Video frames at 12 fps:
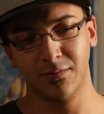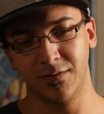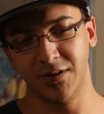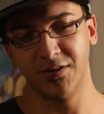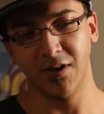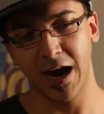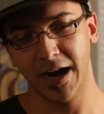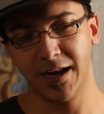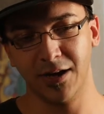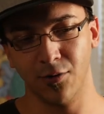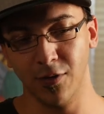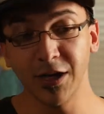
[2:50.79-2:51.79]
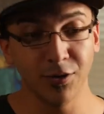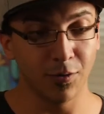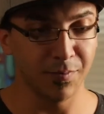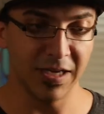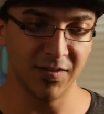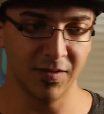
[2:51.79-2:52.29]
designing original
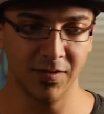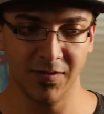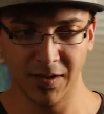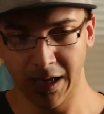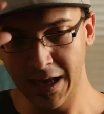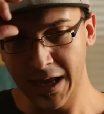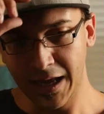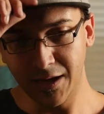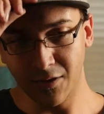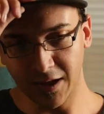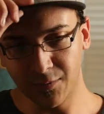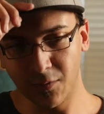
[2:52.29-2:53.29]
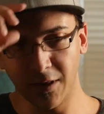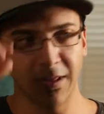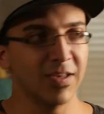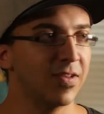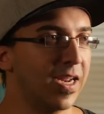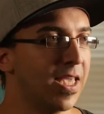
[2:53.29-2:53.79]
pieces, you know, that's one of the
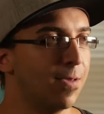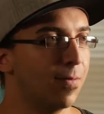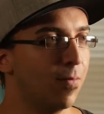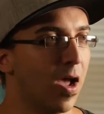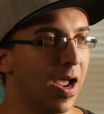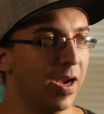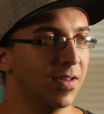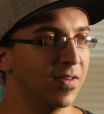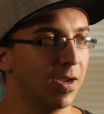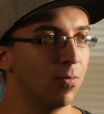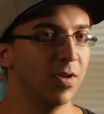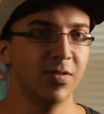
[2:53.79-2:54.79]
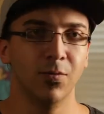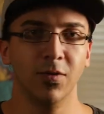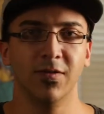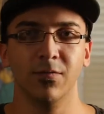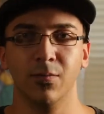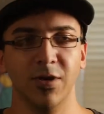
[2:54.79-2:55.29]
things that I keep in mind, is like, what's
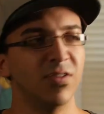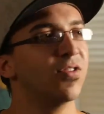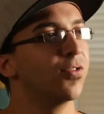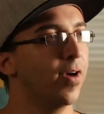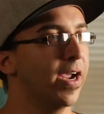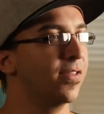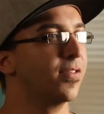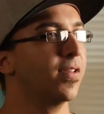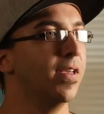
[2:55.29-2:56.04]
everybody's strengths?